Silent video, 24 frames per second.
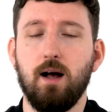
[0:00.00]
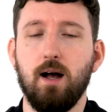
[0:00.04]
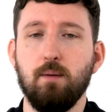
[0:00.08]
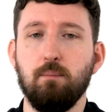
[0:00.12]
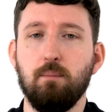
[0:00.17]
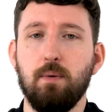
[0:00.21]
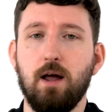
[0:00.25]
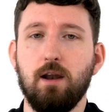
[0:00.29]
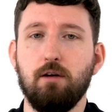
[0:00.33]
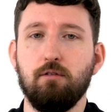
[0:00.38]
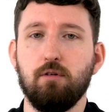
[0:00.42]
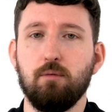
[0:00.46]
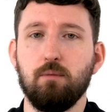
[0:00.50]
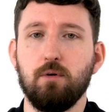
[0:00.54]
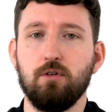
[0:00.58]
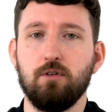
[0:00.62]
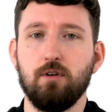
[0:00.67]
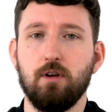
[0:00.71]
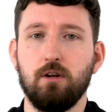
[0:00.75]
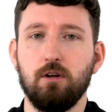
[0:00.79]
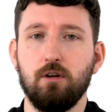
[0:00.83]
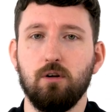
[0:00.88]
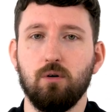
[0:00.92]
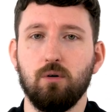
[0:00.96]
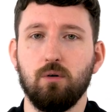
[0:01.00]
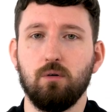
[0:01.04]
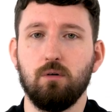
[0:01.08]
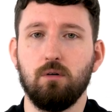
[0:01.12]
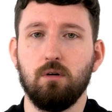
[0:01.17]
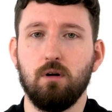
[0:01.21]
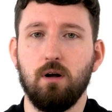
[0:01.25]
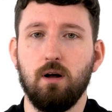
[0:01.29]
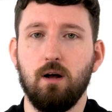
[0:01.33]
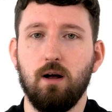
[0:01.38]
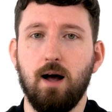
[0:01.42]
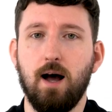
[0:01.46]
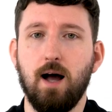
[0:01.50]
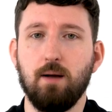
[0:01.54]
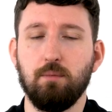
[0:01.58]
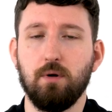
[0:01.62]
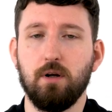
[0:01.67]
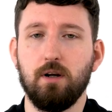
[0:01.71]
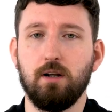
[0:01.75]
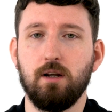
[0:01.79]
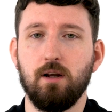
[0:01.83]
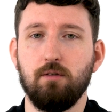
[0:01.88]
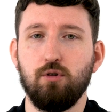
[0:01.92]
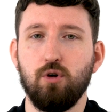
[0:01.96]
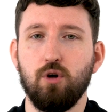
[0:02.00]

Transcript: I'm Ben from Resideo. I'm going to give